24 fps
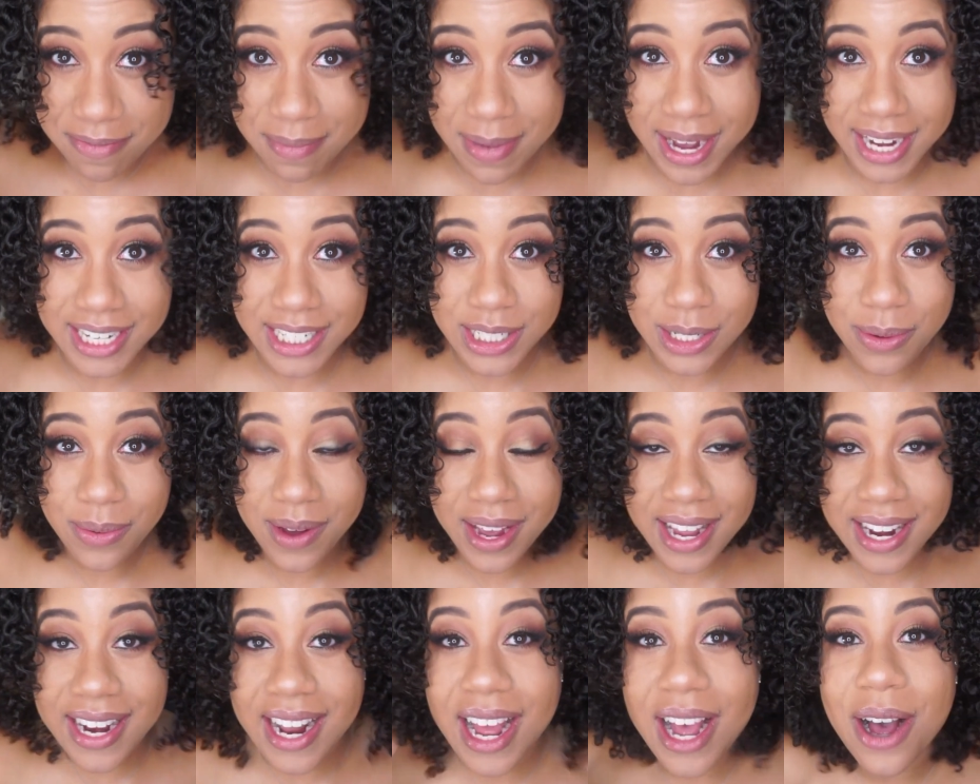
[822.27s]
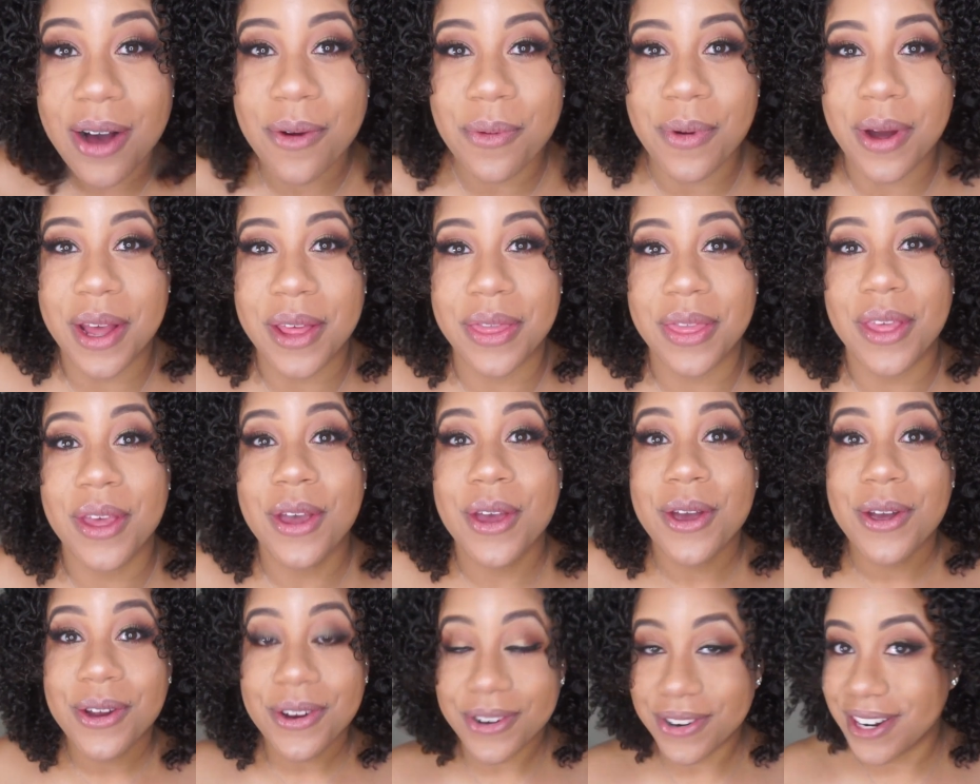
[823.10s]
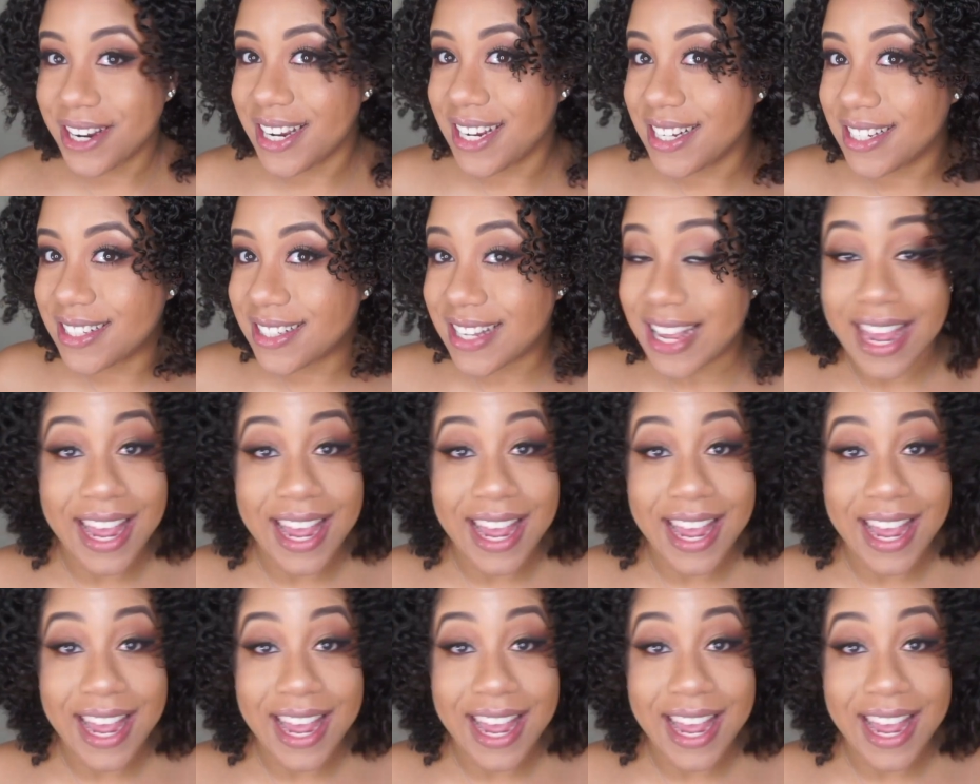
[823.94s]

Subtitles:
my TWAID out with grease,